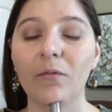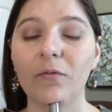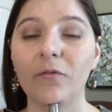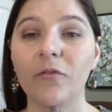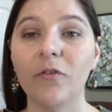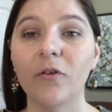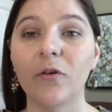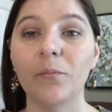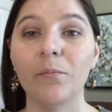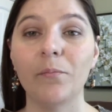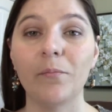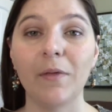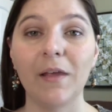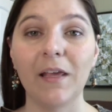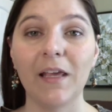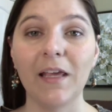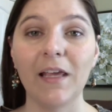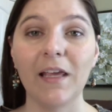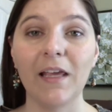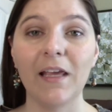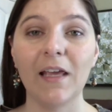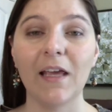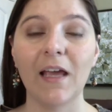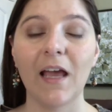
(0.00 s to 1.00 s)
For
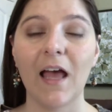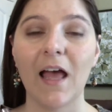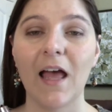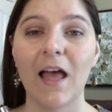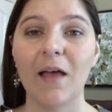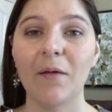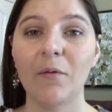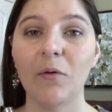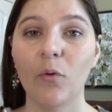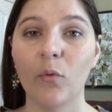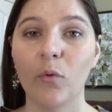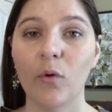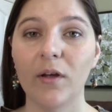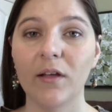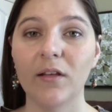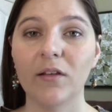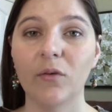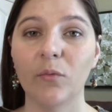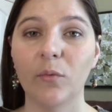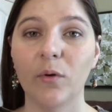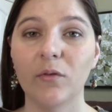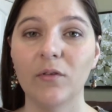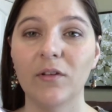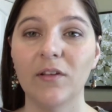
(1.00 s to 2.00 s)
me, I'm going
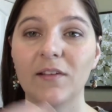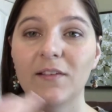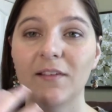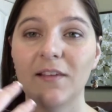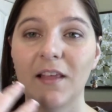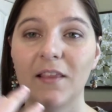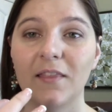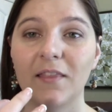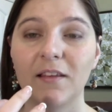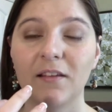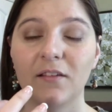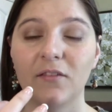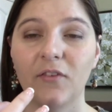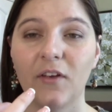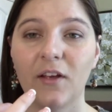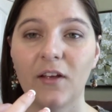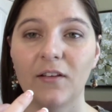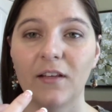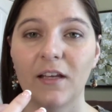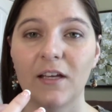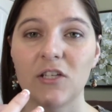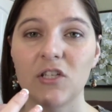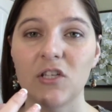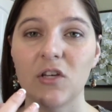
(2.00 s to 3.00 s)
to want to set this
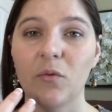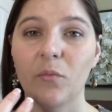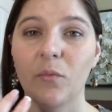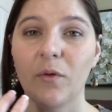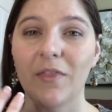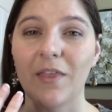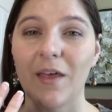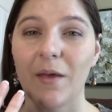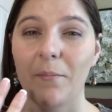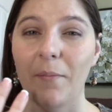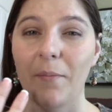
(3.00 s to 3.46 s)
foundation with a